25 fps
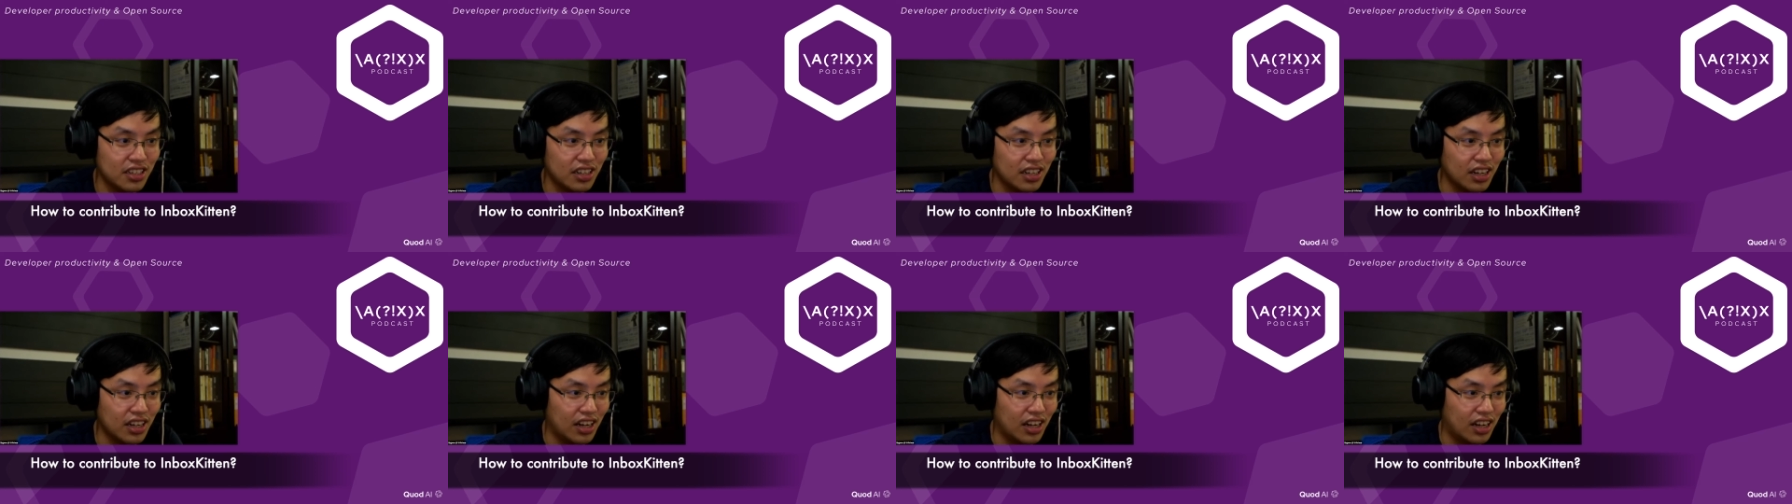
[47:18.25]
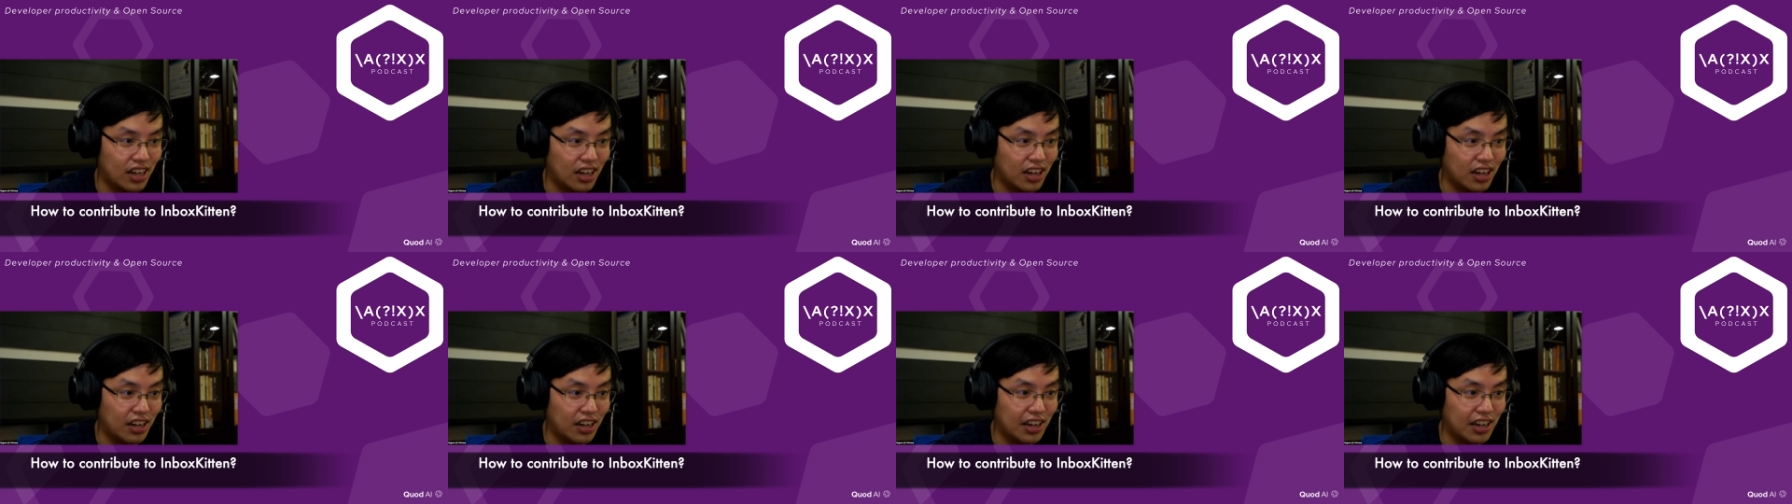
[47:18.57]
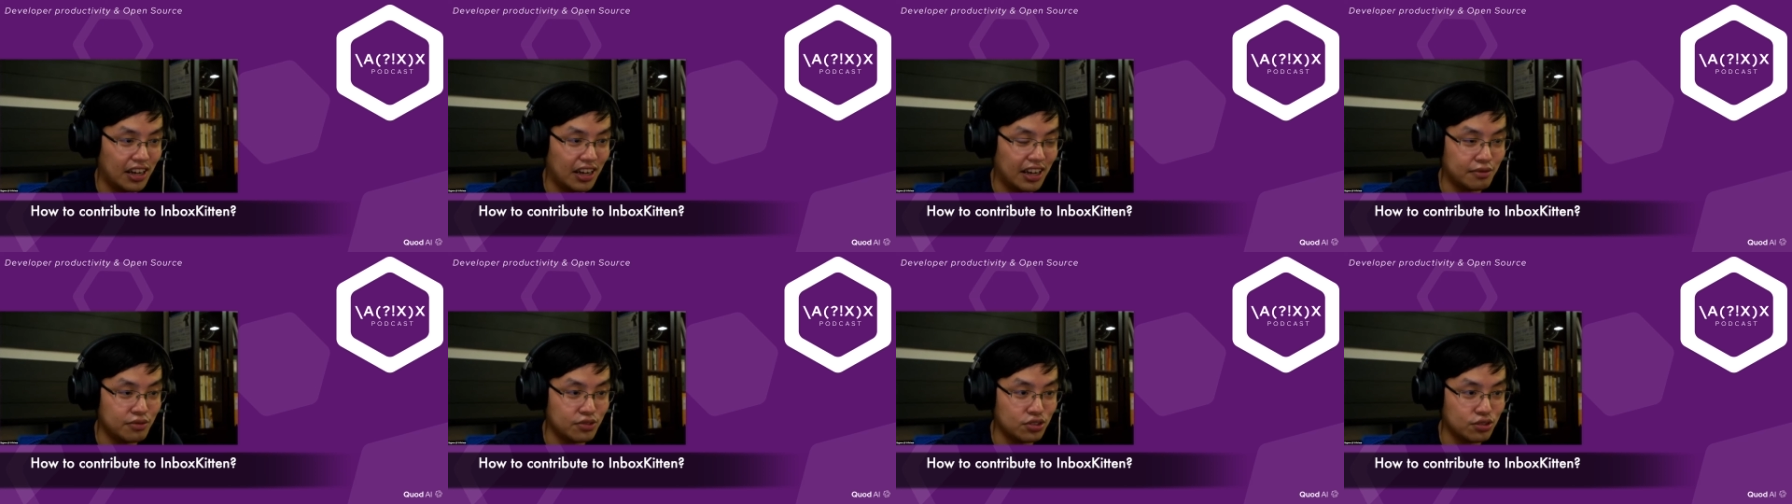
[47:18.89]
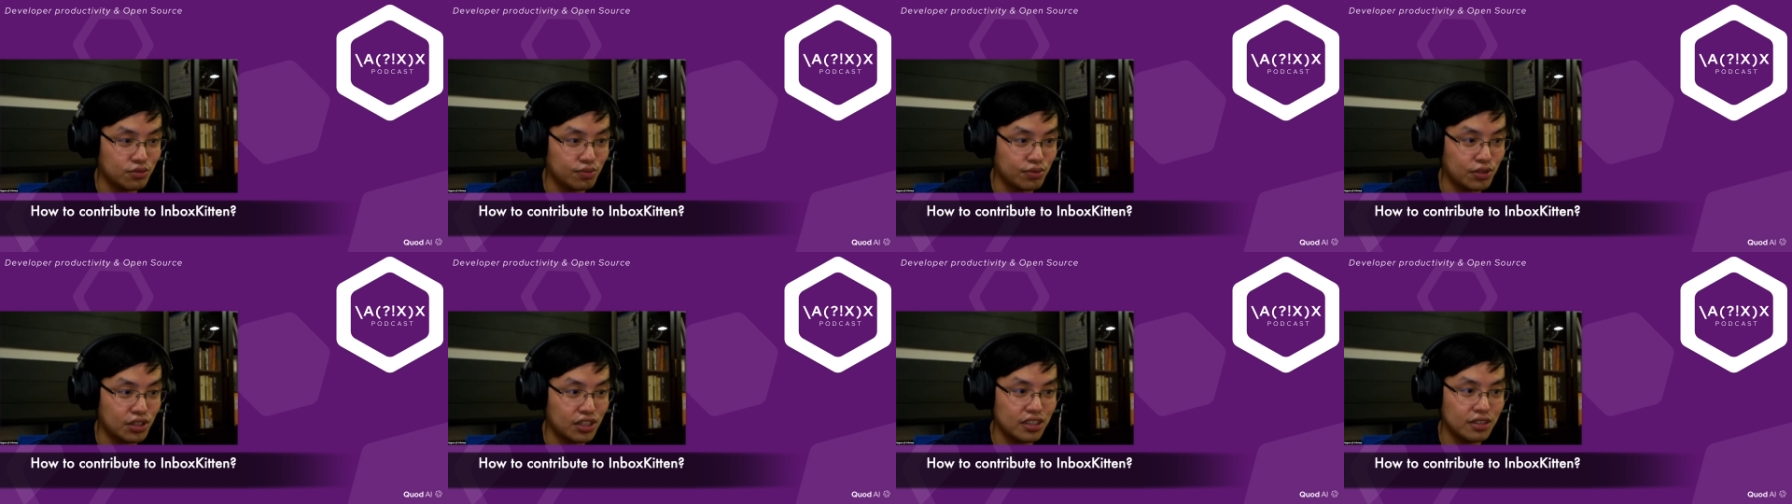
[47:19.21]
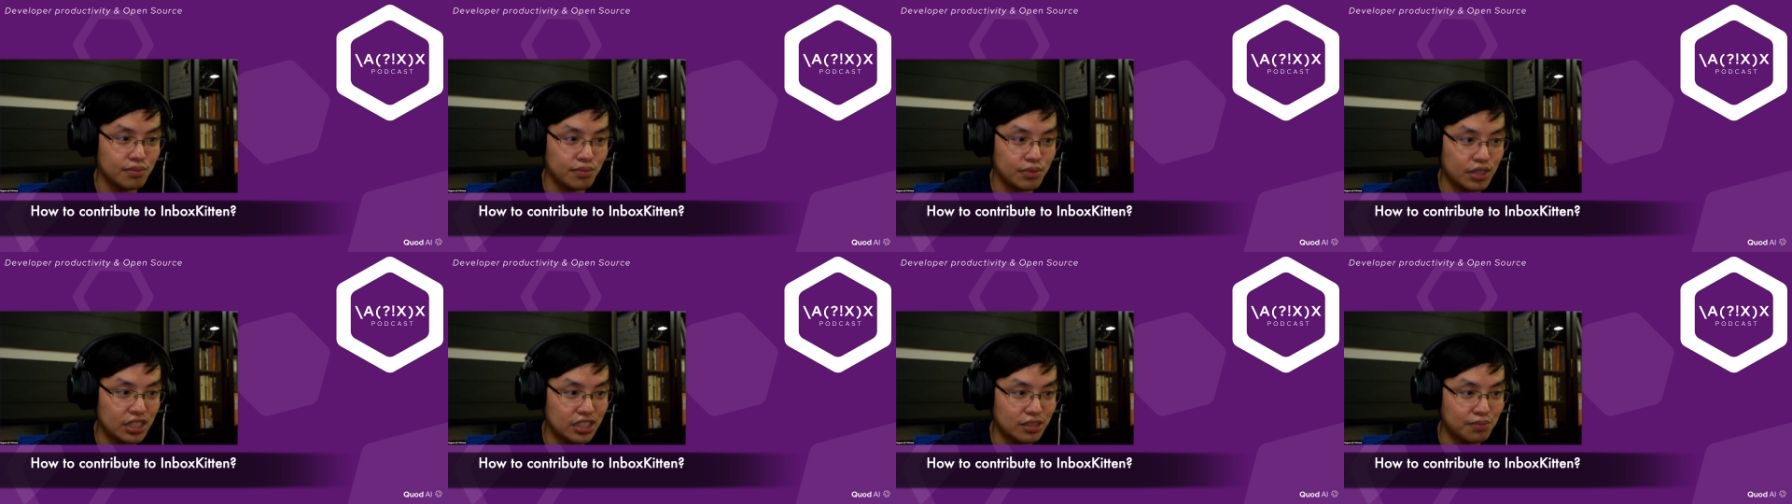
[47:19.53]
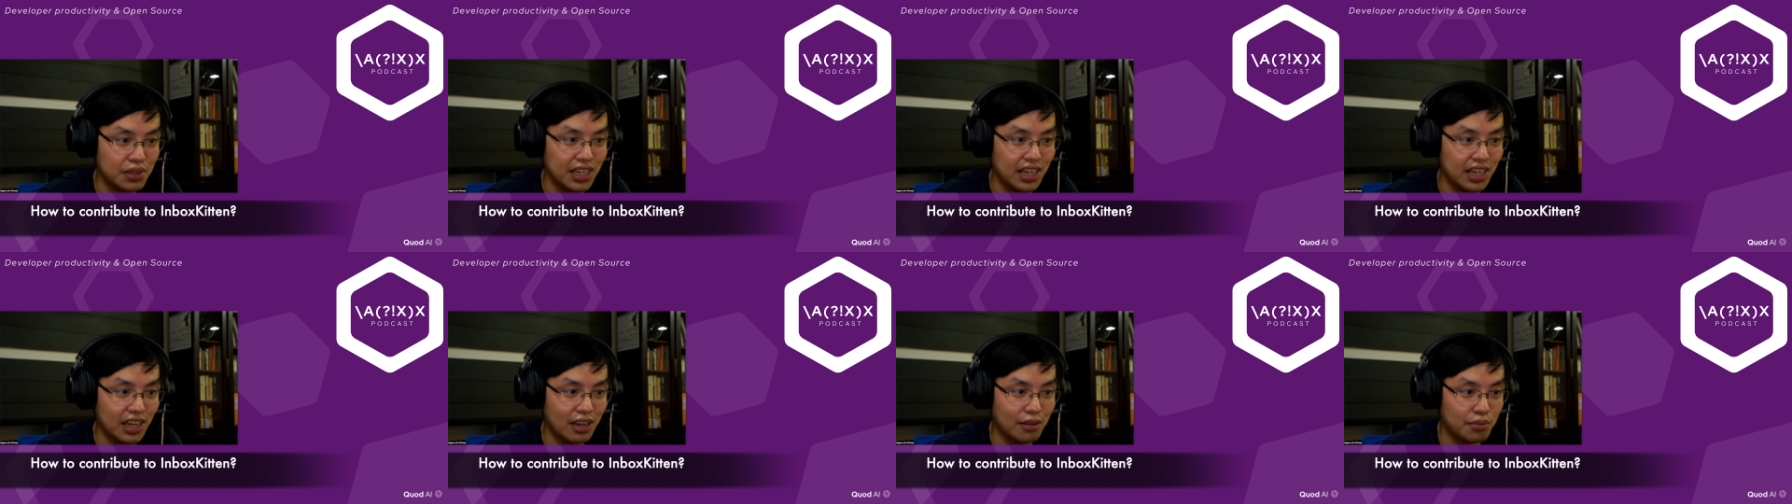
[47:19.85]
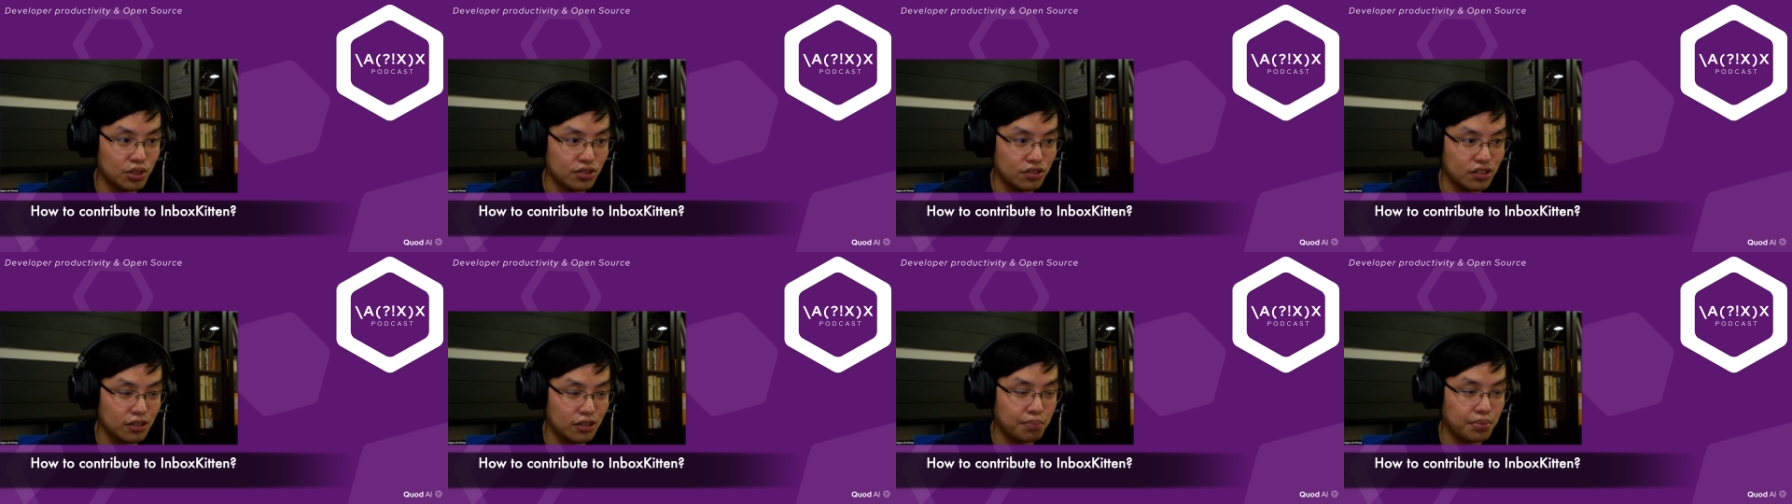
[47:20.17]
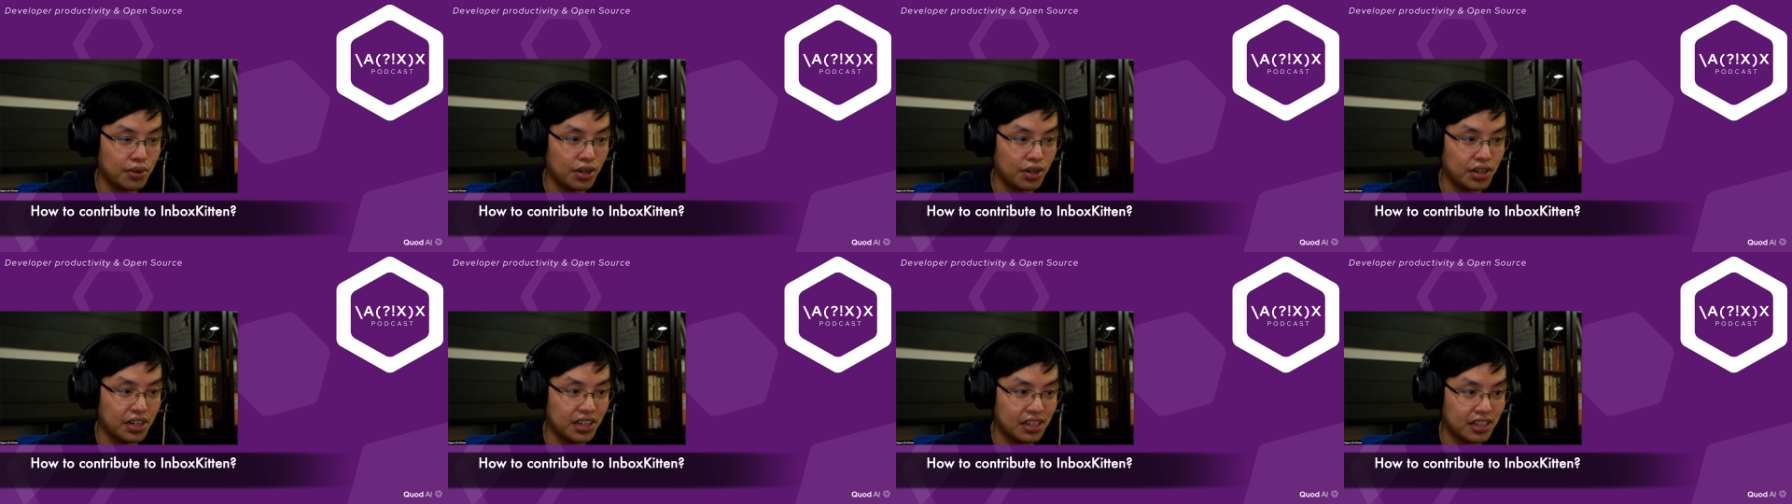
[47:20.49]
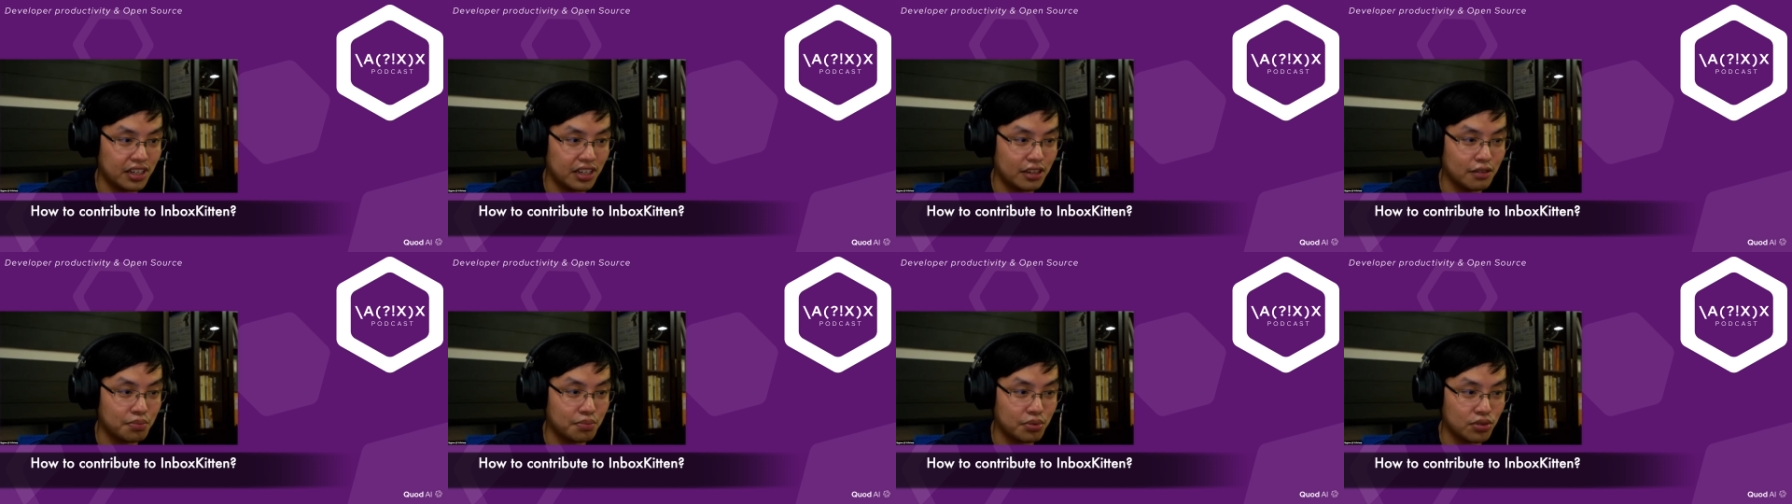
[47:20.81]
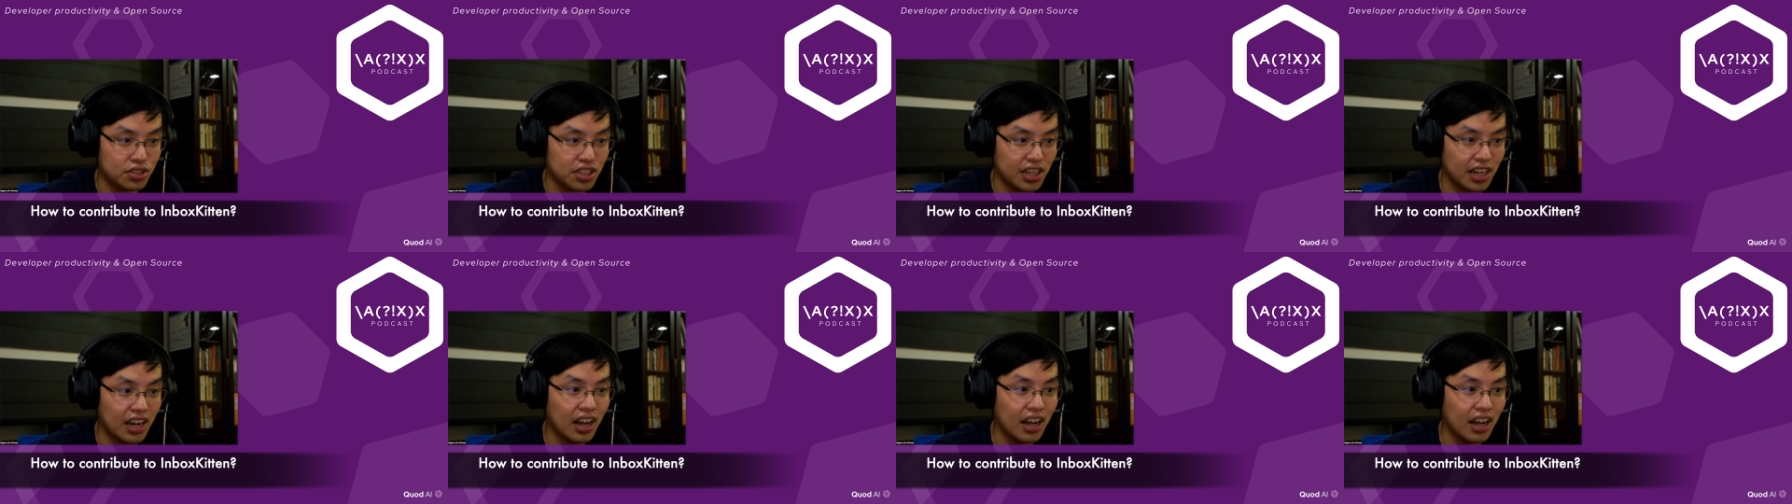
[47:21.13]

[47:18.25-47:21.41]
and is being able to deploy another project,